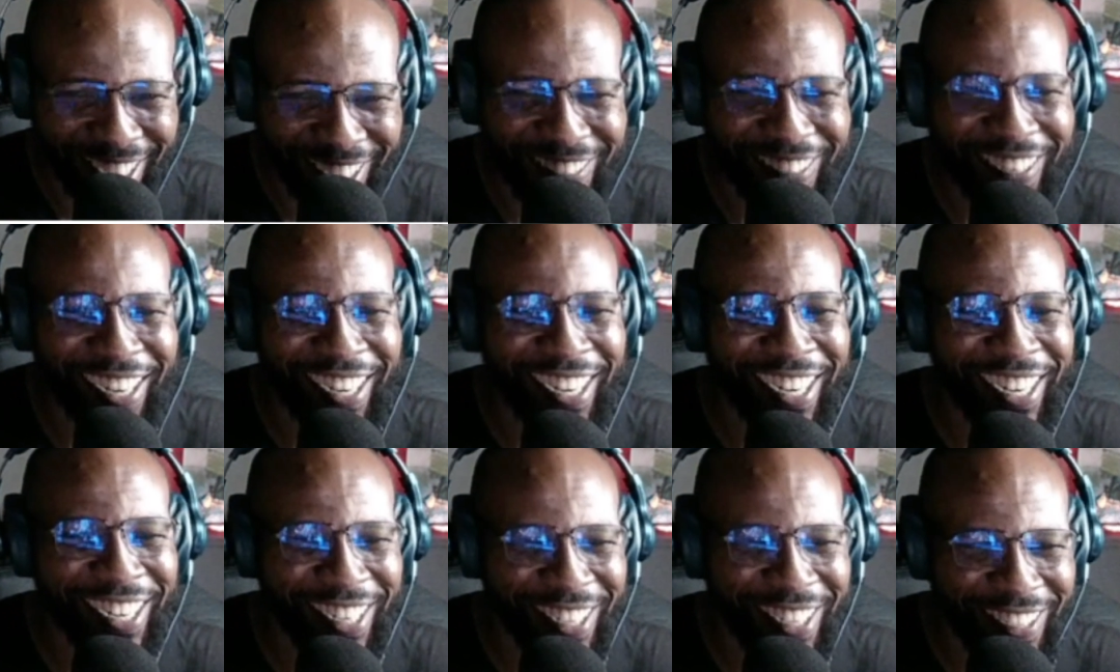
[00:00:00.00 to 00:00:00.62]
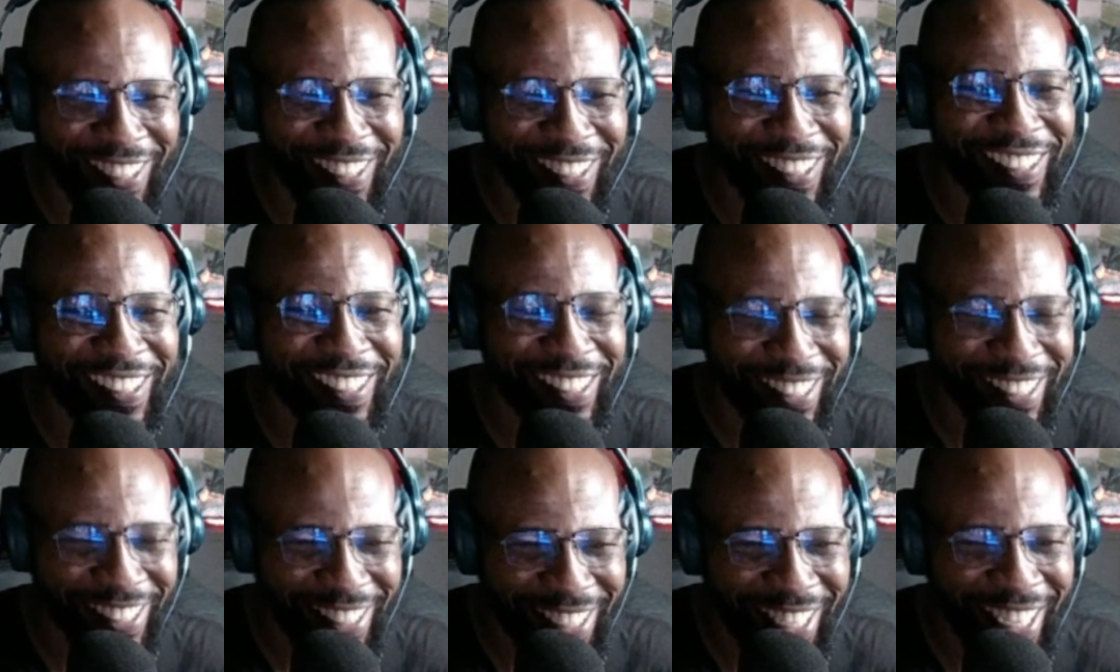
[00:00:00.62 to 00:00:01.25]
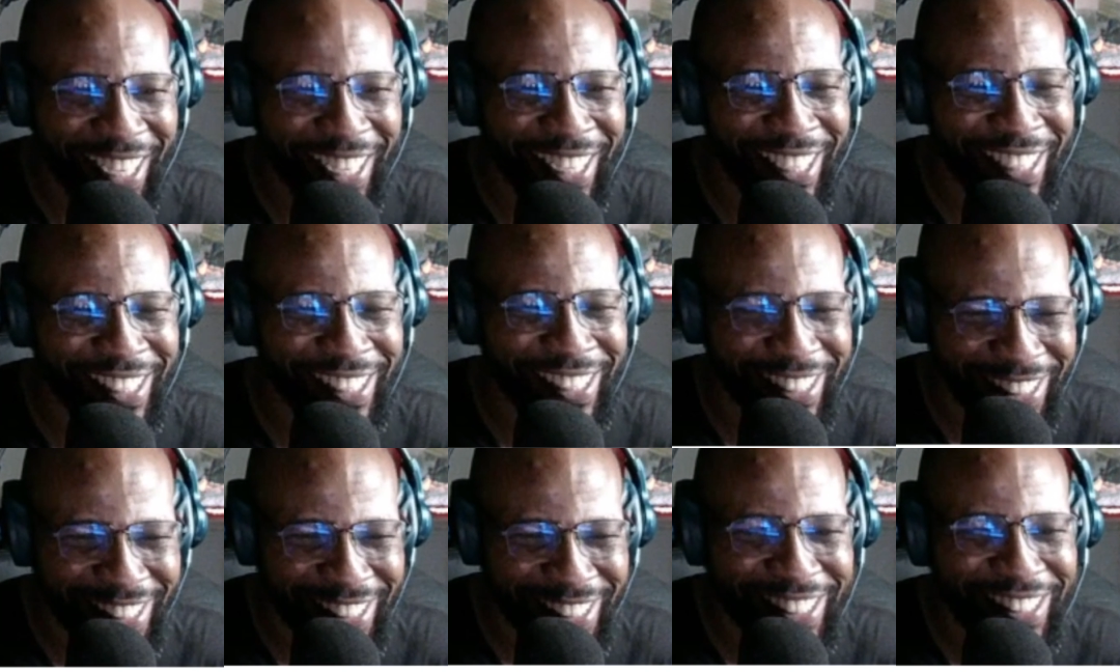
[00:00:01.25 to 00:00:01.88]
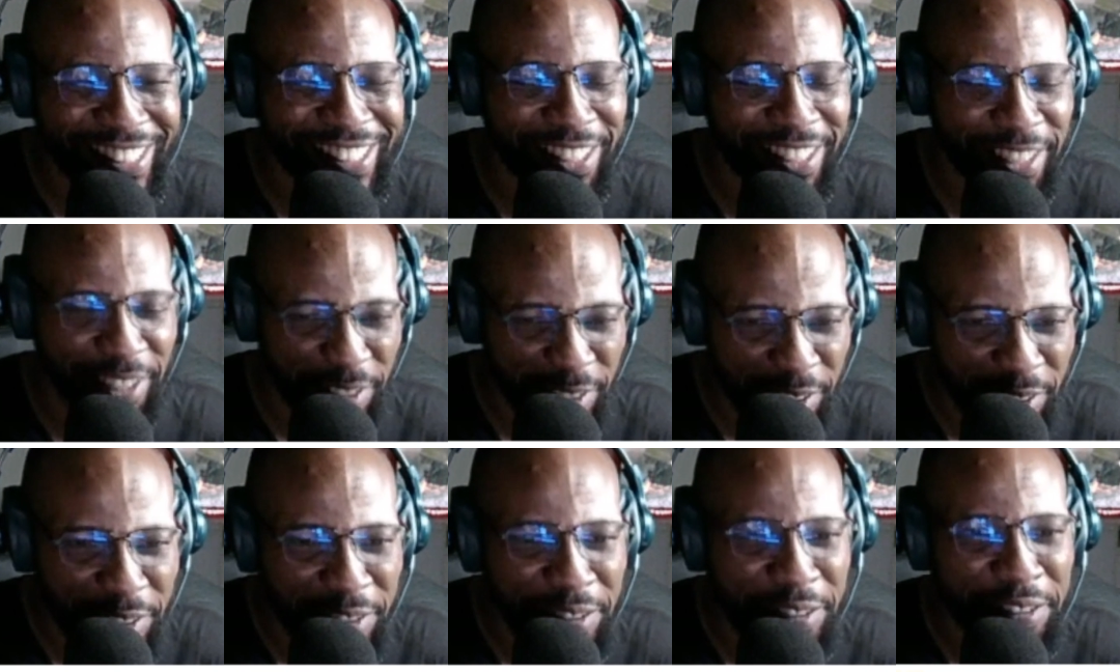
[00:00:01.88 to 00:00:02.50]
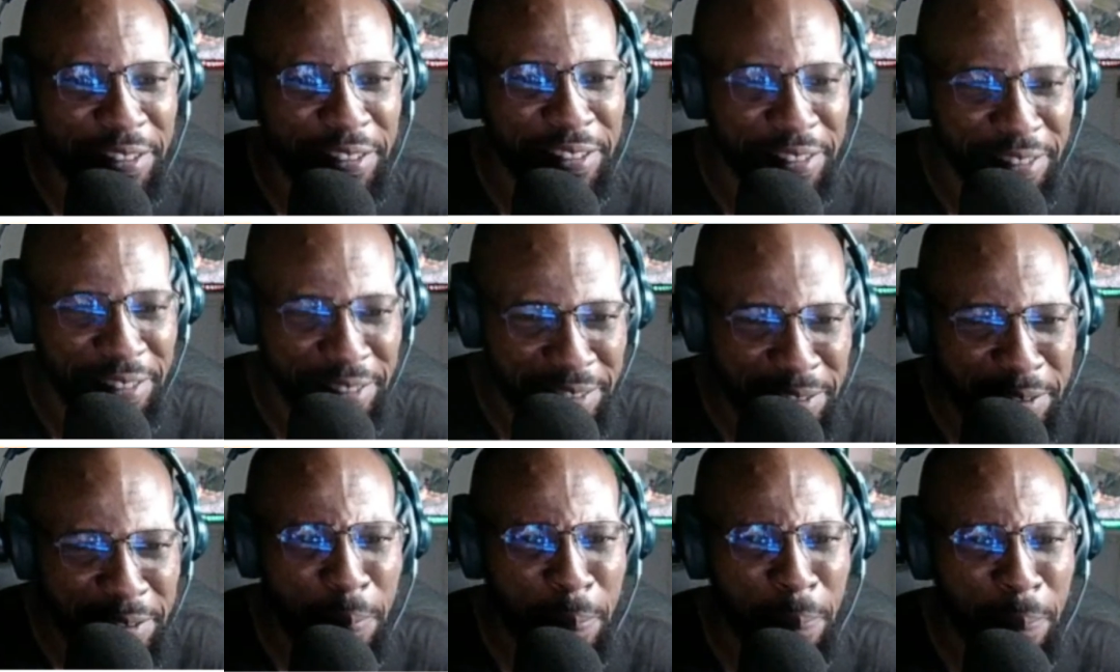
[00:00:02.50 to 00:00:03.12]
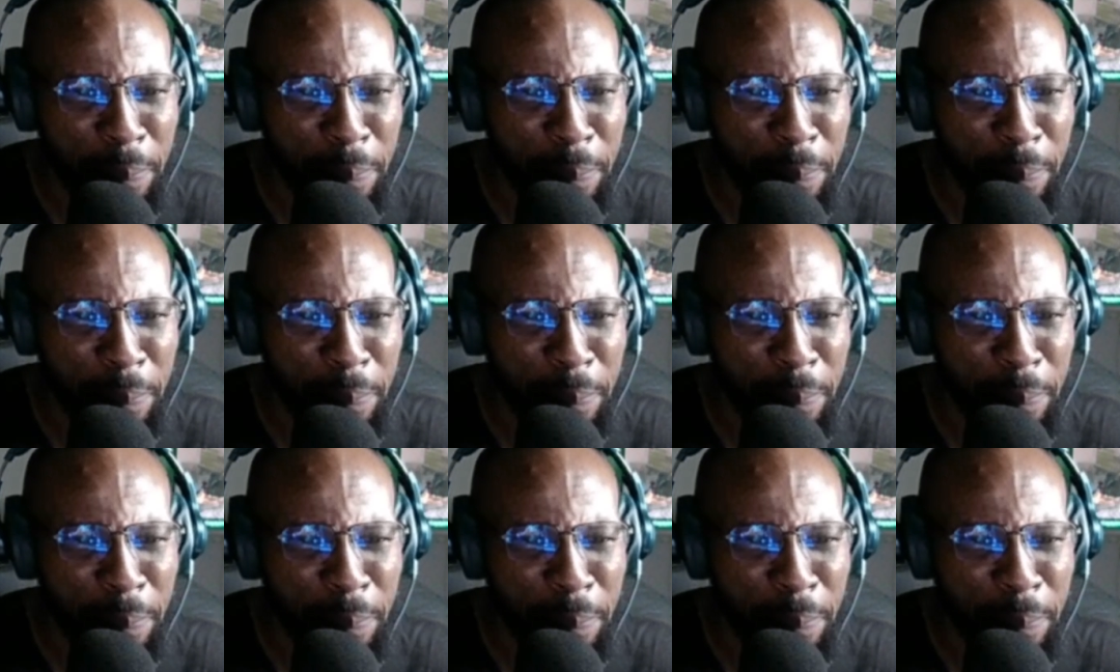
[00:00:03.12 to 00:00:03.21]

So here we go with the pitiful story of Jolene.